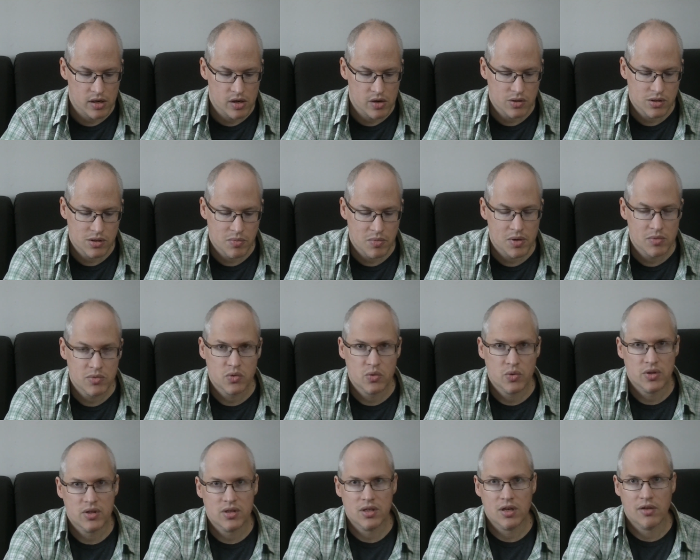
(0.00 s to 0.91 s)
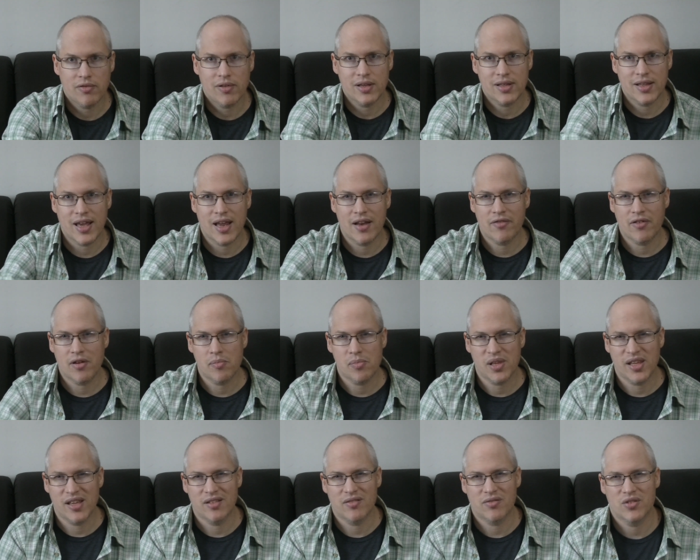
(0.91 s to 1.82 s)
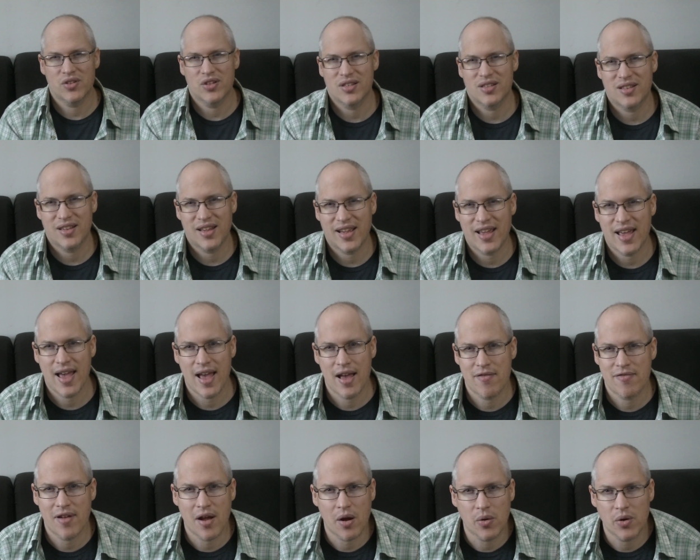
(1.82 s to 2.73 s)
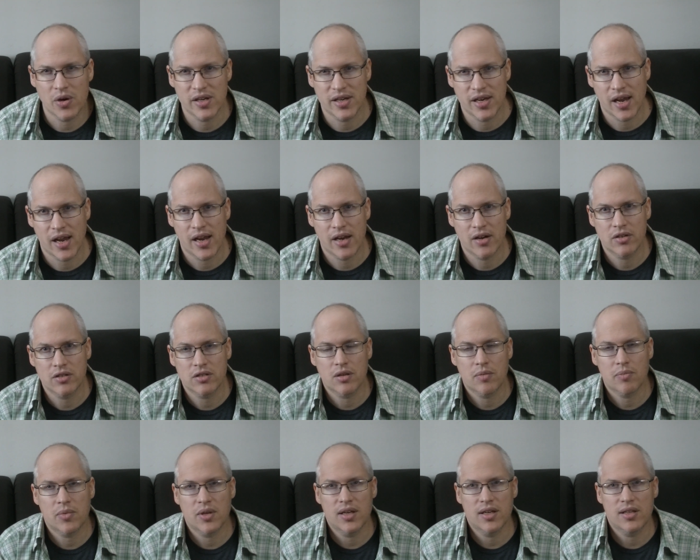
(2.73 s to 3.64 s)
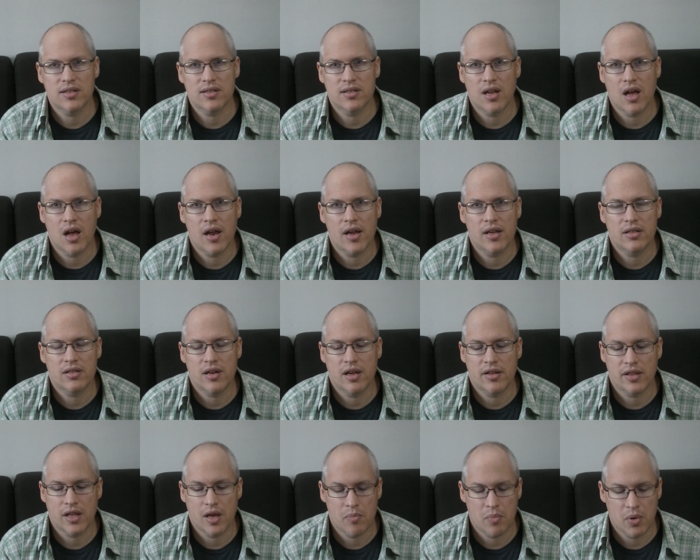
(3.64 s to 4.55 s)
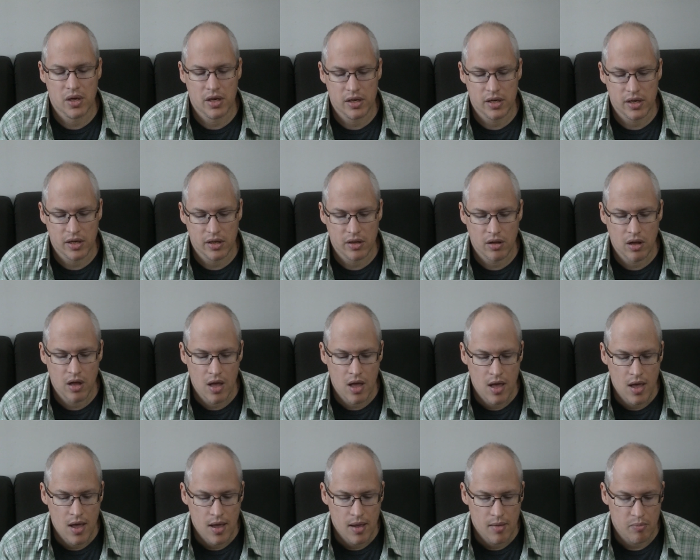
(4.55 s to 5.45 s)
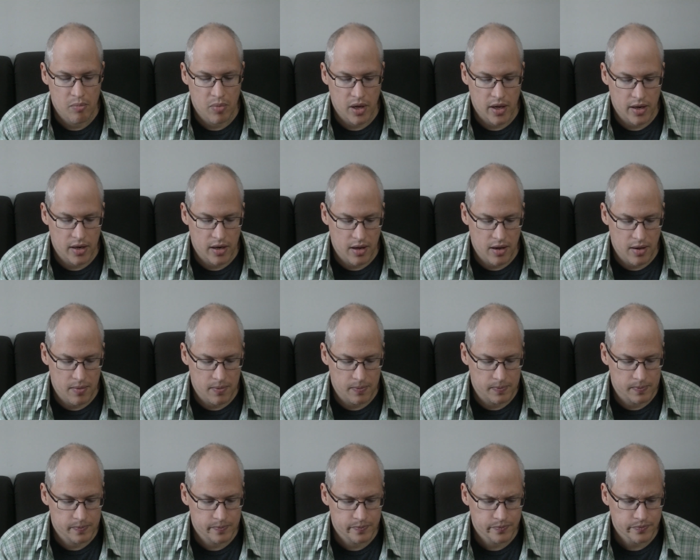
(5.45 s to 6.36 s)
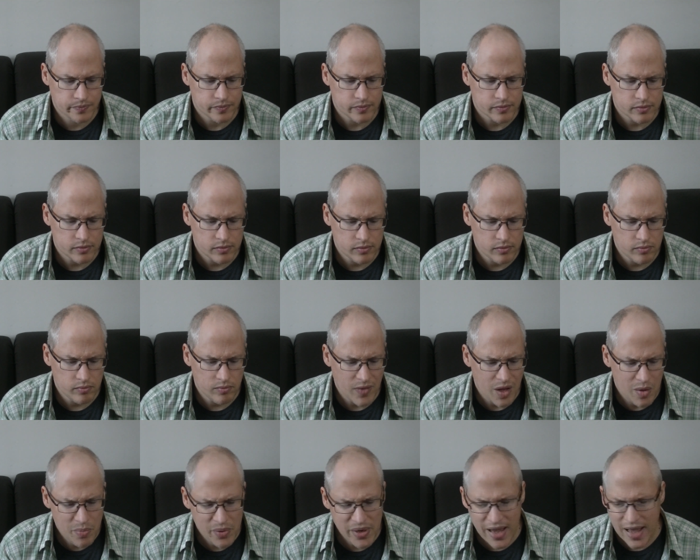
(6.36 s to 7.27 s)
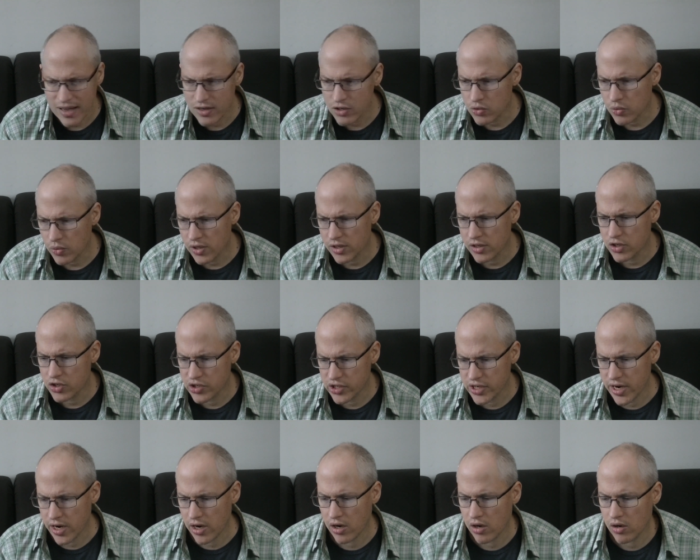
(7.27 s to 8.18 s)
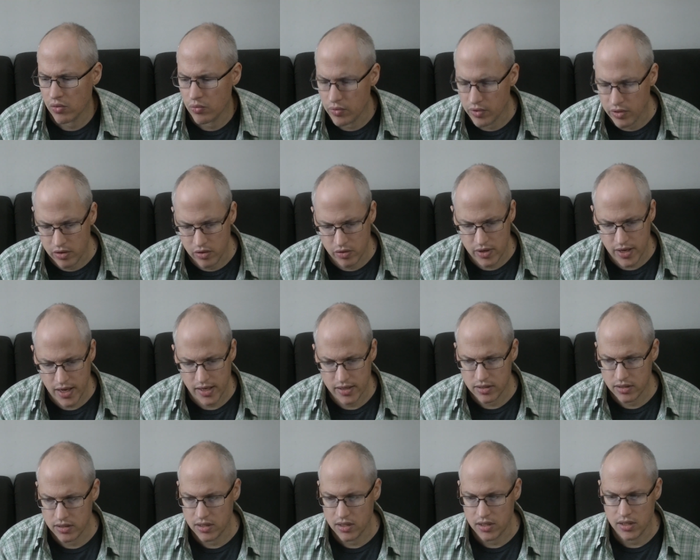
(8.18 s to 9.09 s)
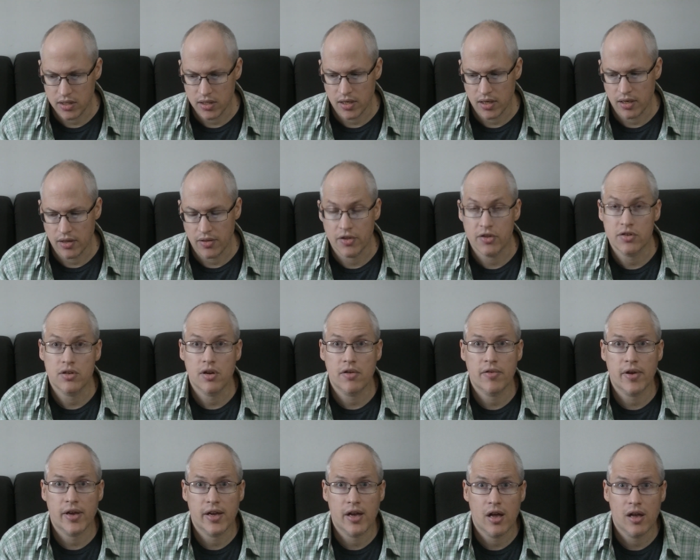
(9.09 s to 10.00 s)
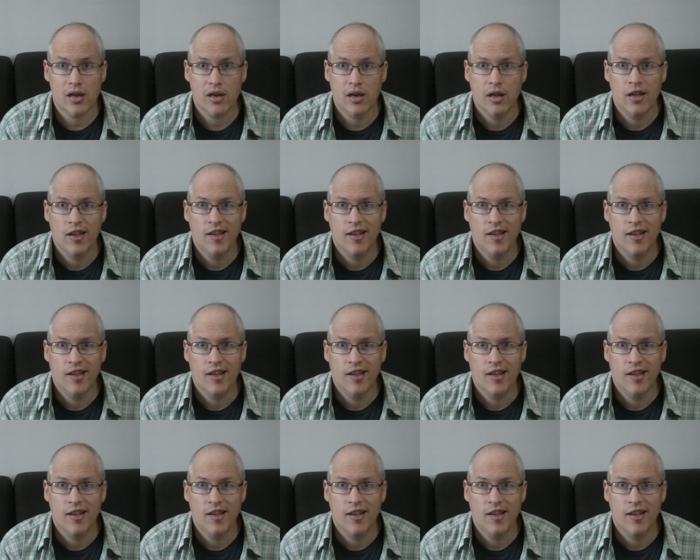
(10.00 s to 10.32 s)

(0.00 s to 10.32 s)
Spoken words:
You know, sometimes with stuff like that, if I play it for just like a half hour a day or something, it's not that big a deal. But yeah, I just wanted to share with you guys the stuff I got.